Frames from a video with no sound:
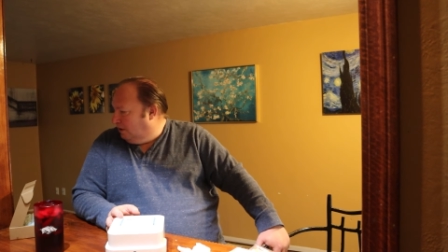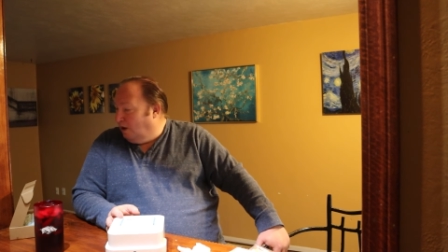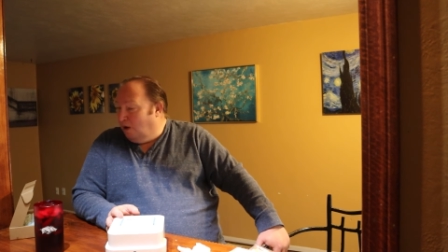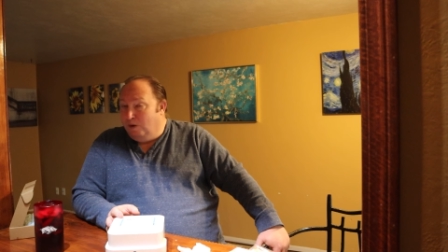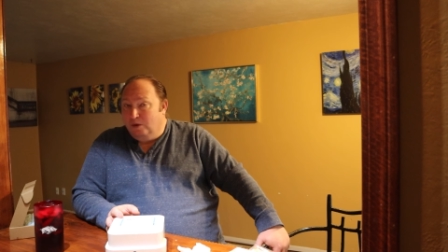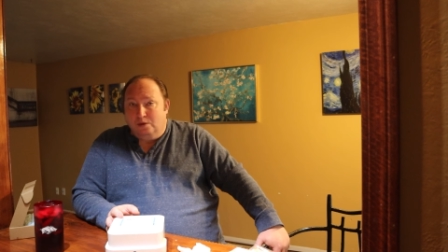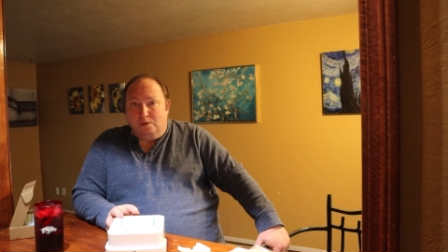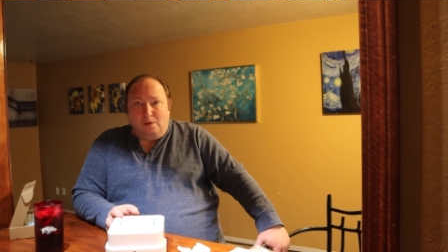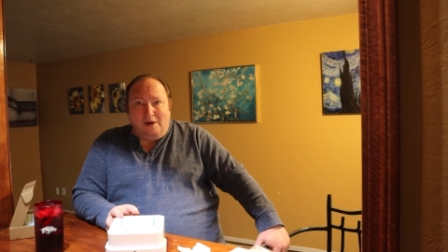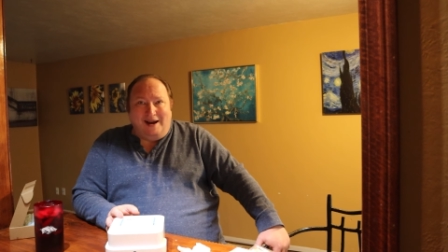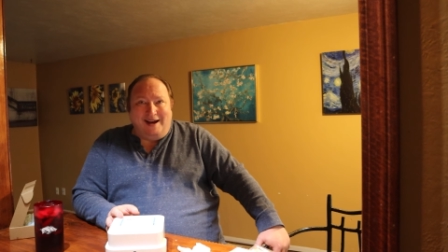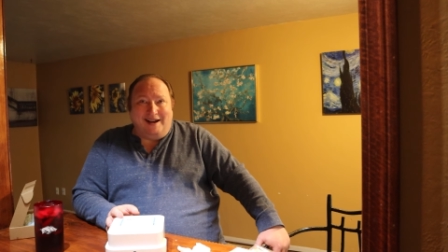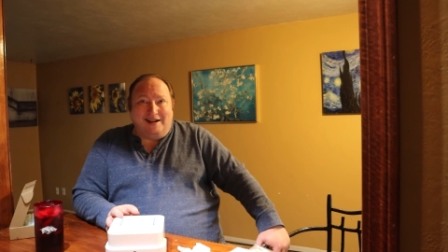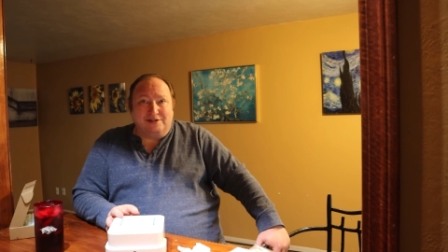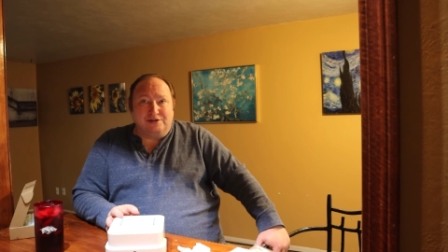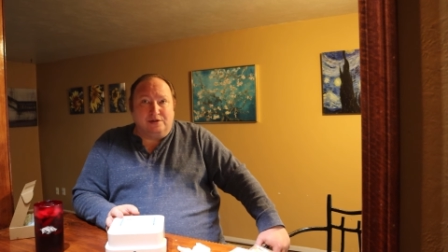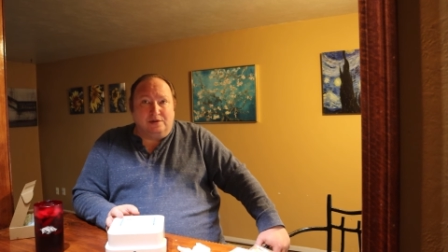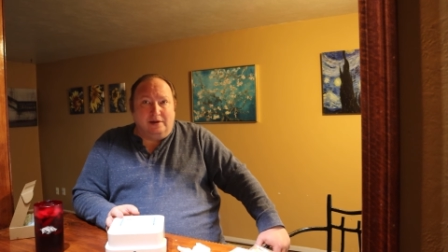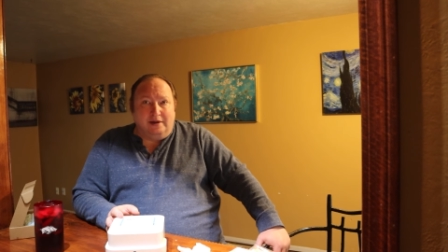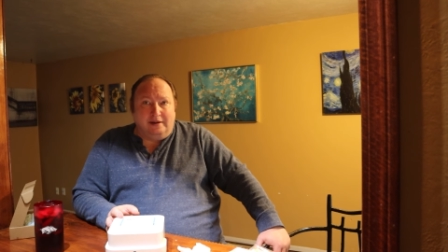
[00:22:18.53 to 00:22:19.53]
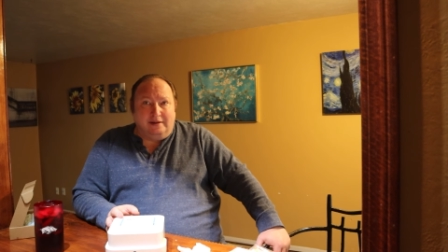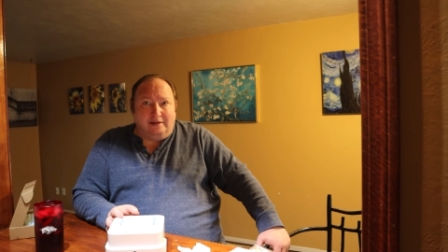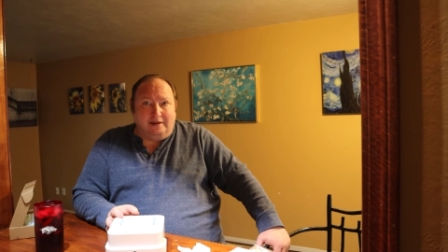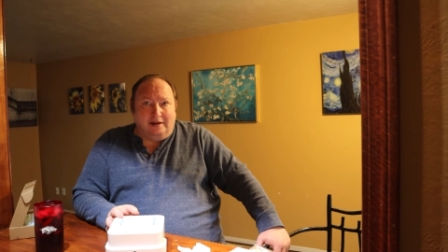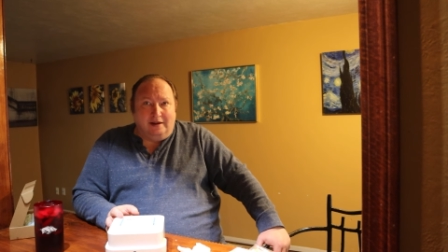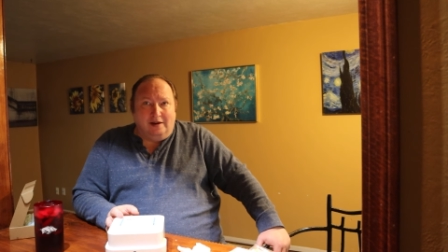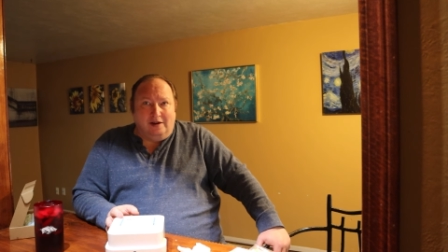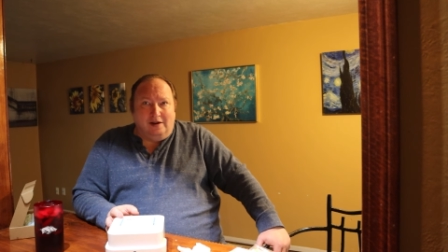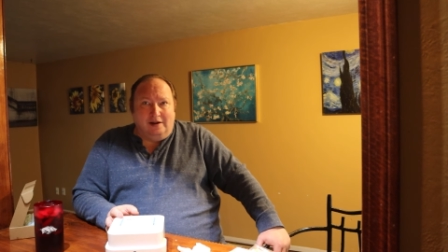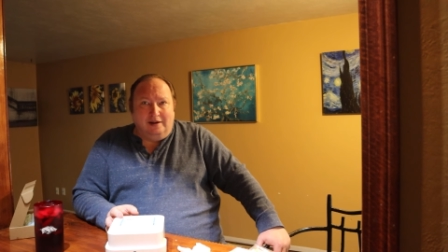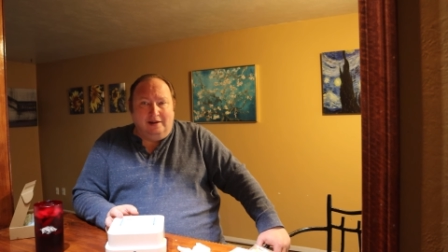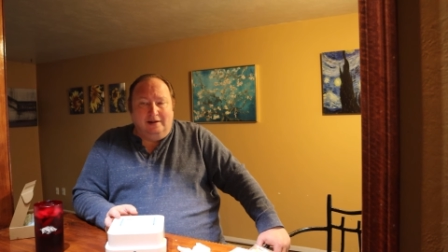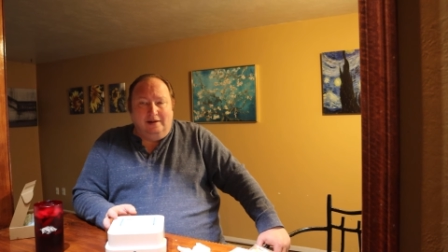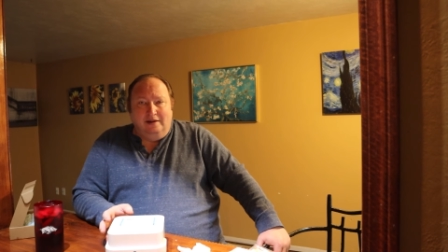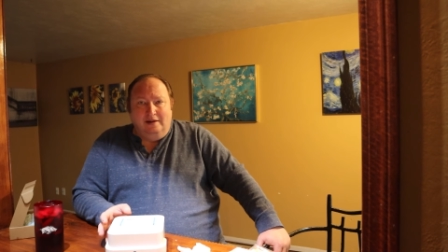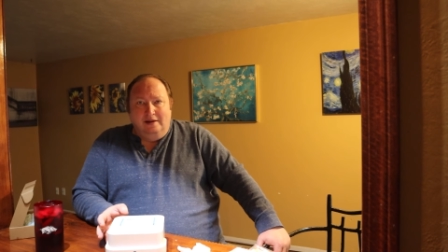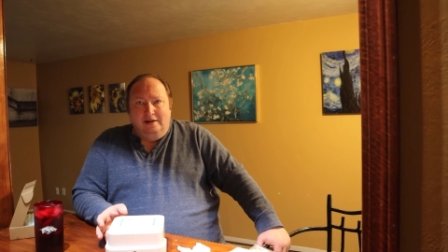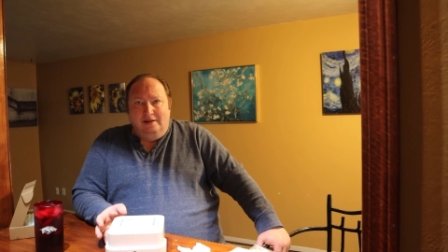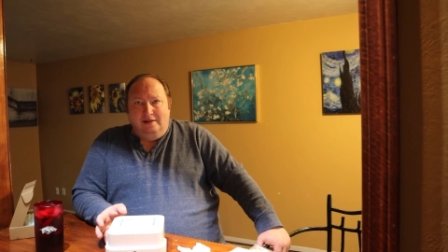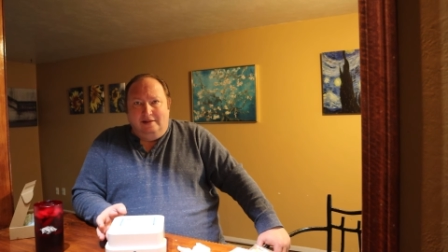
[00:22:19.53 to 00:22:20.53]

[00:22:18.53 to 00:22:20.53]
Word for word: old wax or anything on it,